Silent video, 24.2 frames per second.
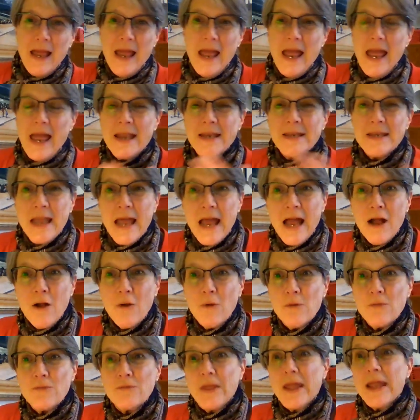and
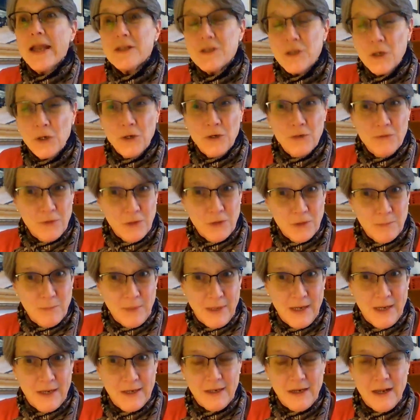now they turn their
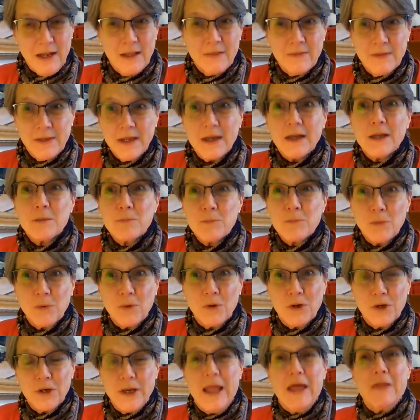back on the
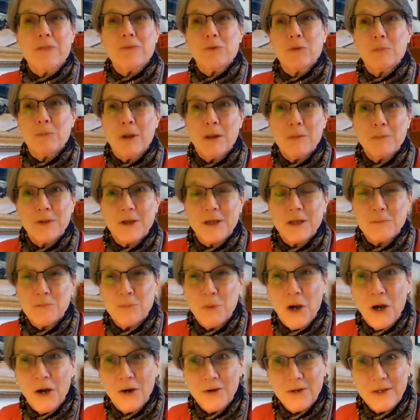unborn, and the Republican
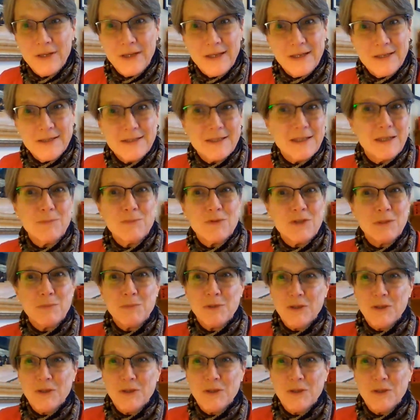Party seems to be